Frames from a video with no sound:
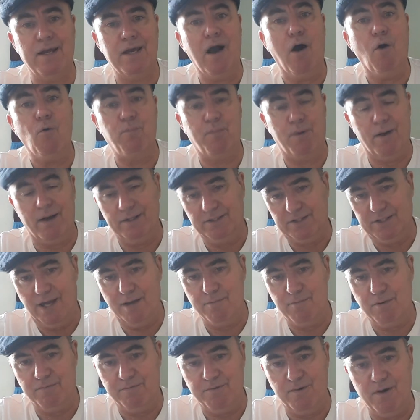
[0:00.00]
the old place they
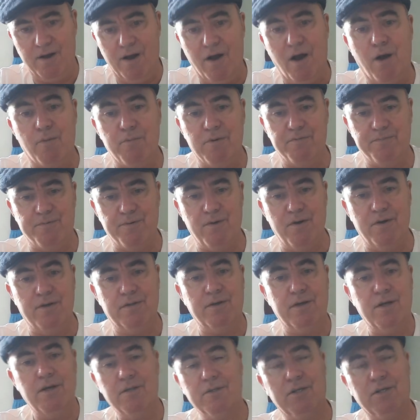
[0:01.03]
prefer it. I prefer it.